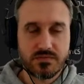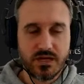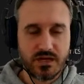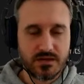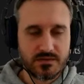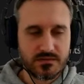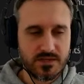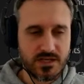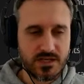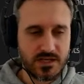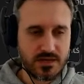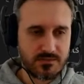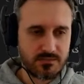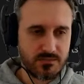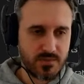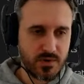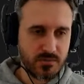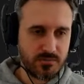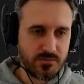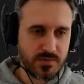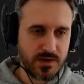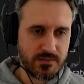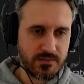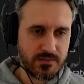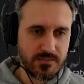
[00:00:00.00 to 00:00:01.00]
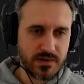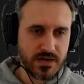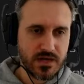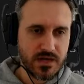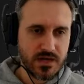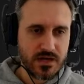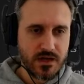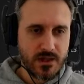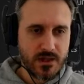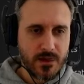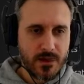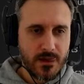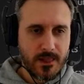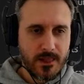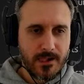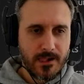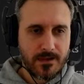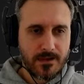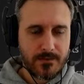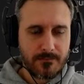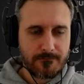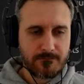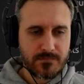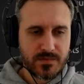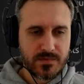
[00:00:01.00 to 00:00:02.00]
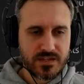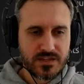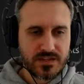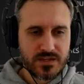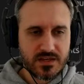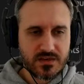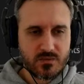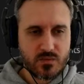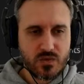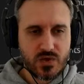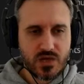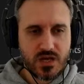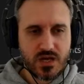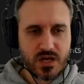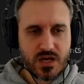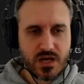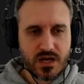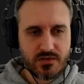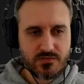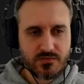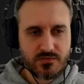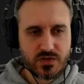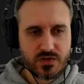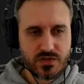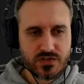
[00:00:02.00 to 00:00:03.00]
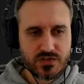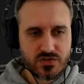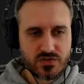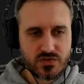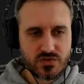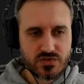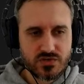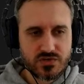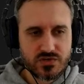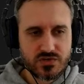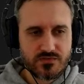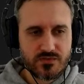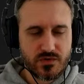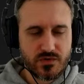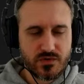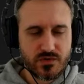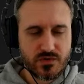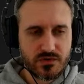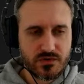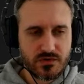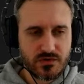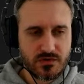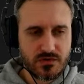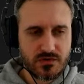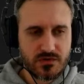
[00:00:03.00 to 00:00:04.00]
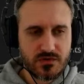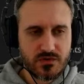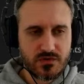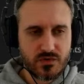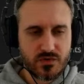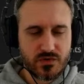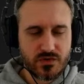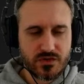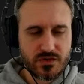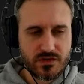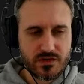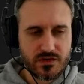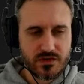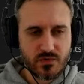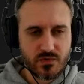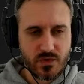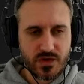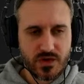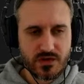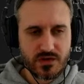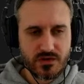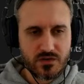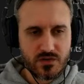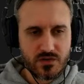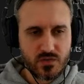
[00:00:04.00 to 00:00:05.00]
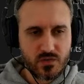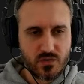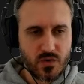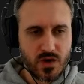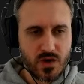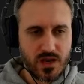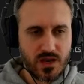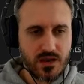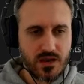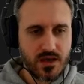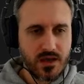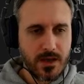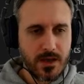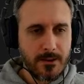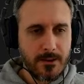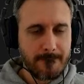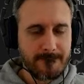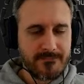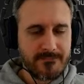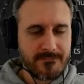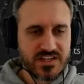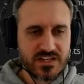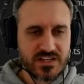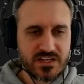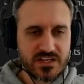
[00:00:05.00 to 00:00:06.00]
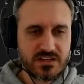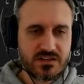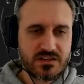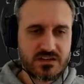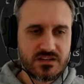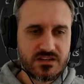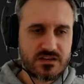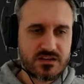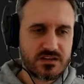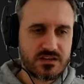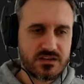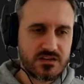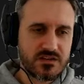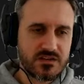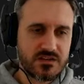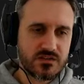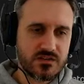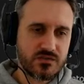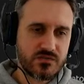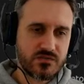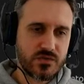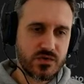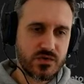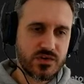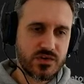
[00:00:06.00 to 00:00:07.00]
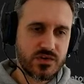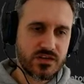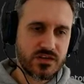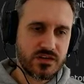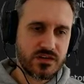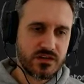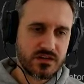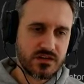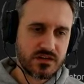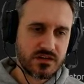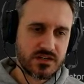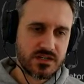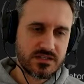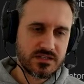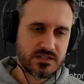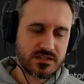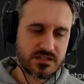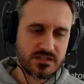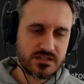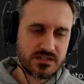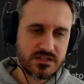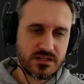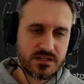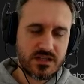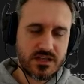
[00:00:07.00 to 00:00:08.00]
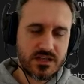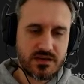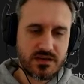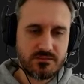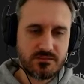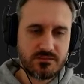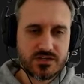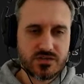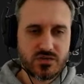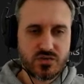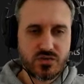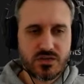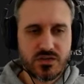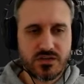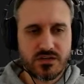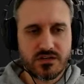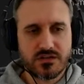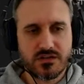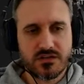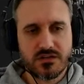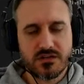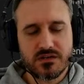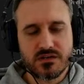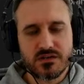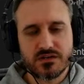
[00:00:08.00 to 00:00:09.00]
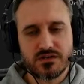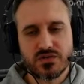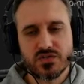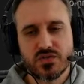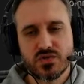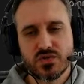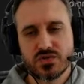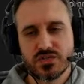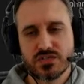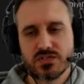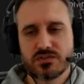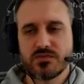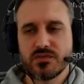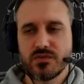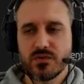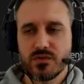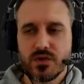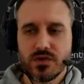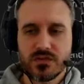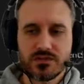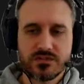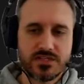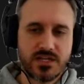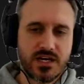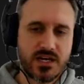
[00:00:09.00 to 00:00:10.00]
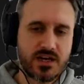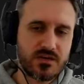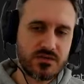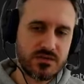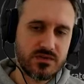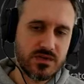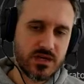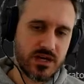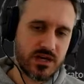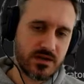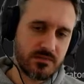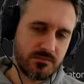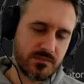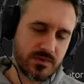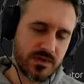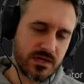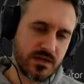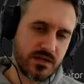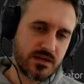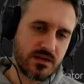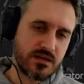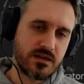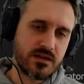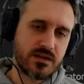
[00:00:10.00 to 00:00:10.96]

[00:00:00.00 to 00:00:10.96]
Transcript: yeah, like pop up. And then we have, you can choose it from here, or you can create a new one. And then for the content alignment, you can choose if you want down, up,